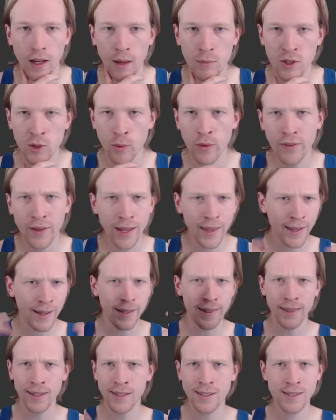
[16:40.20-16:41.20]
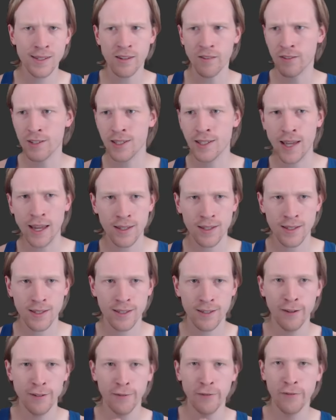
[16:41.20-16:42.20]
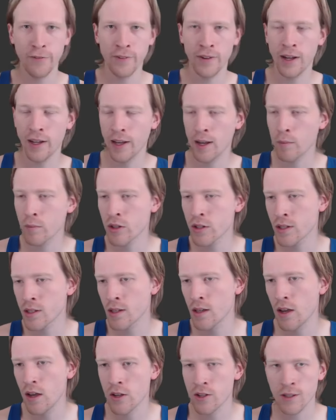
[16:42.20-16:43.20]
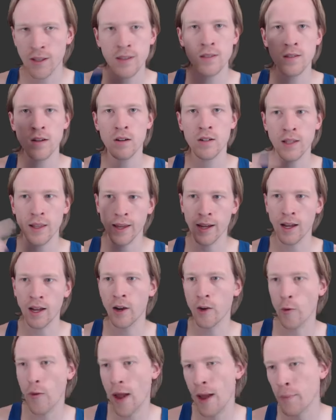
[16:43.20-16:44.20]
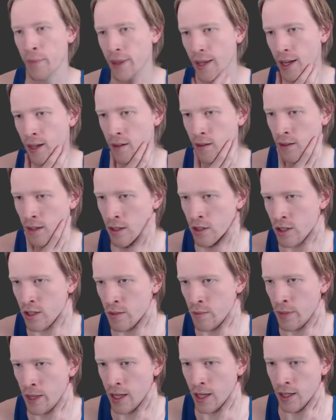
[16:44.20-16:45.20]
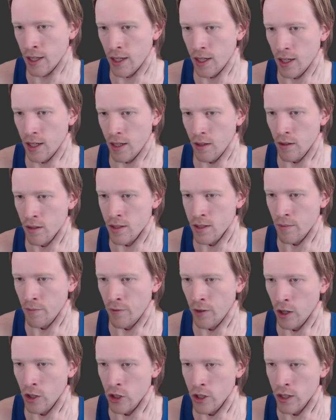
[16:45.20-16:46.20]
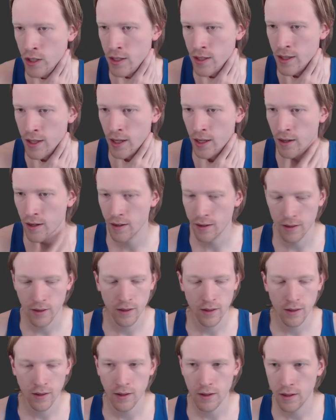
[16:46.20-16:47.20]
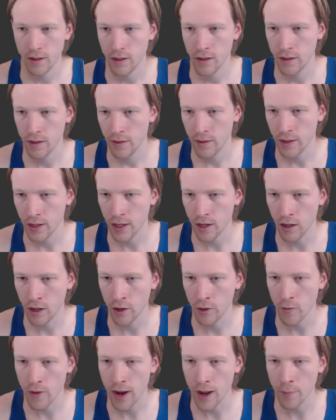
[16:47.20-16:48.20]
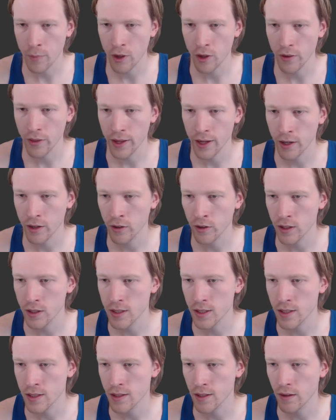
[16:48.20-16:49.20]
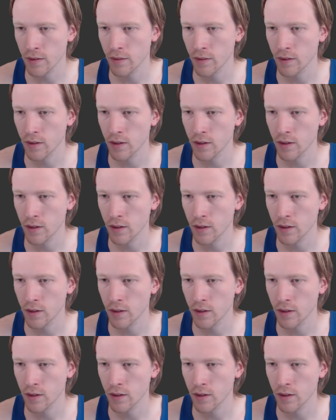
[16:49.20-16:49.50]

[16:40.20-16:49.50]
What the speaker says: So we've got like a list of sets of numbers. So let's start to like unwrap that. Let's just make some functions that unwrap all that crazy stuff.